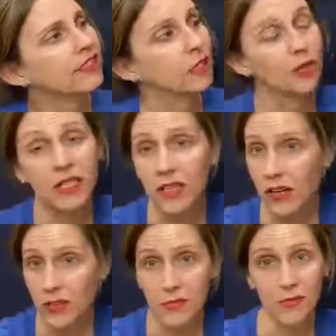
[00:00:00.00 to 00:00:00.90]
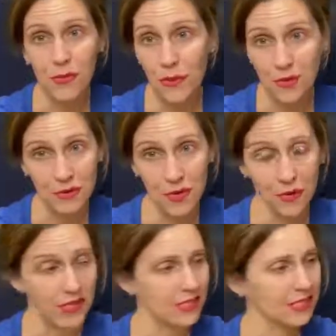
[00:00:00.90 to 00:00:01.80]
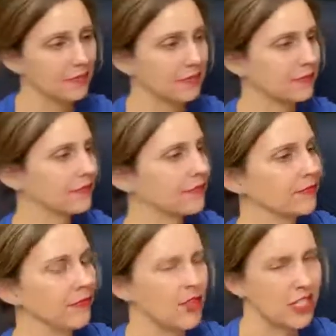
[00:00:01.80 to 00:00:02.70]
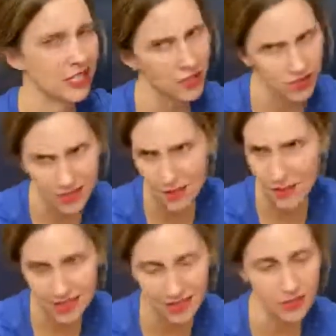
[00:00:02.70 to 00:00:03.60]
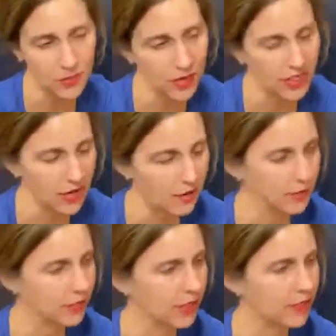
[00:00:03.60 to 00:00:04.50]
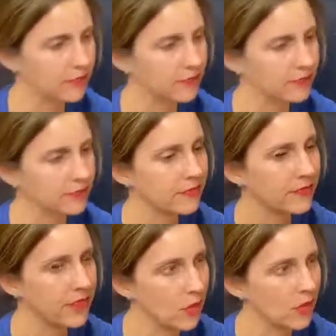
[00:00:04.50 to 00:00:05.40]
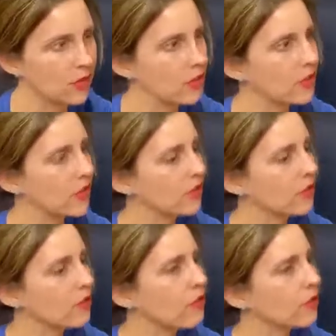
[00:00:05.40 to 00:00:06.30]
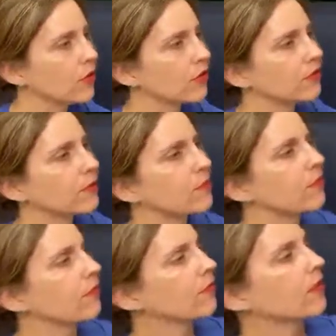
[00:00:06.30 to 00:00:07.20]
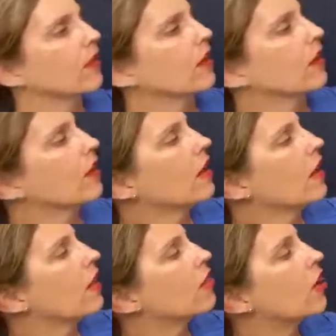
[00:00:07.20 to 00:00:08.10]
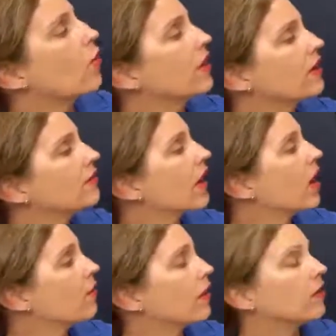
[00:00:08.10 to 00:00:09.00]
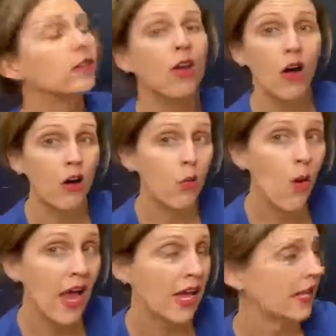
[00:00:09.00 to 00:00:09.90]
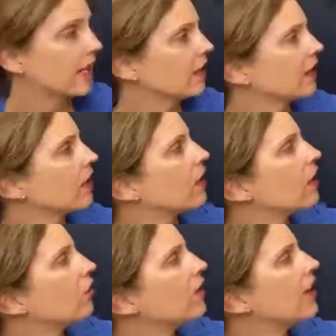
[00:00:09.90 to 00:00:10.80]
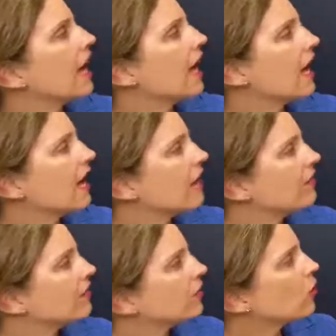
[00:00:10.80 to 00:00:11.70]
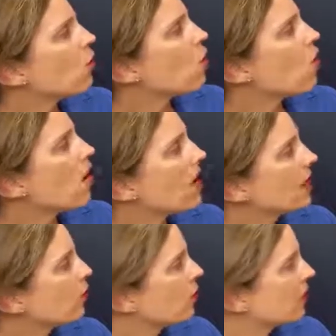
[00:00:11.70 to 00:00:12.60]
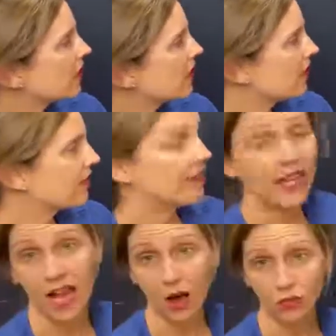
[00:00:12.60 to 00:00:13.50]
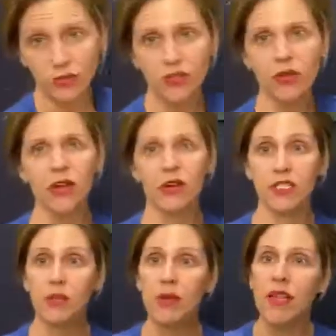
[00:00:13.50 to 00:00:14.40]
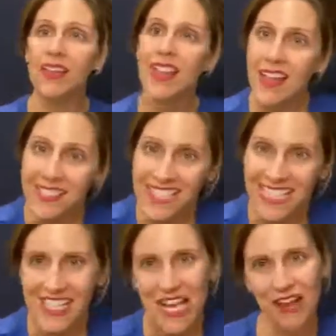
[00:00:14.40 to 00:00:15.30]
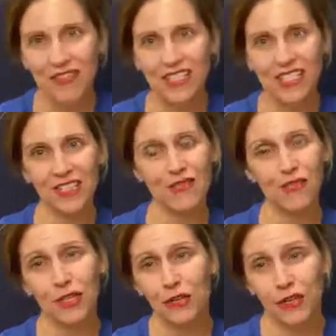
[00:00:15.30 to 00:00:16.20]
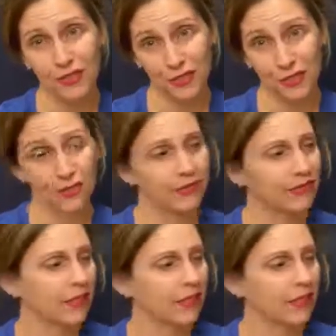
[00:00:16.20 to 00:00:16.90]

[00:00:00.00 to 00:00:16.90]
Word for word: It'll be gone before you know it, which I know doesn't make sense right now, but it will as you get a little older. Though we have come a long way, we haven't quite worked everything out. So there is plenty left still for you to do.